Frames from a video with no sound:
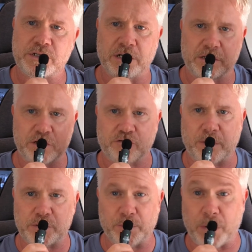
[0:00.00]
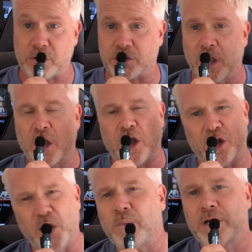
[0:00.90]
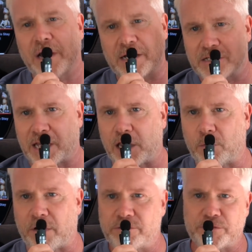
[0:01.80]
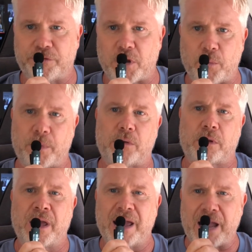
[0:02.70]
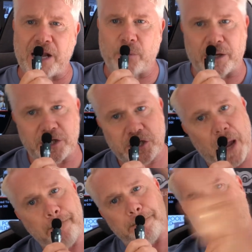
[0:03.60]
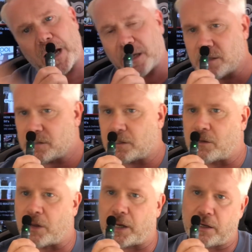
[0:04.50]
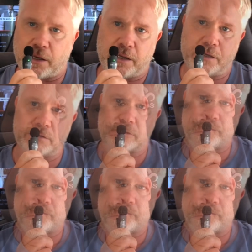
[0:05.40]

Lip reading: It's in the description box, along with a link to get you over to Firebot. Anyway, let's get back into the 1980s.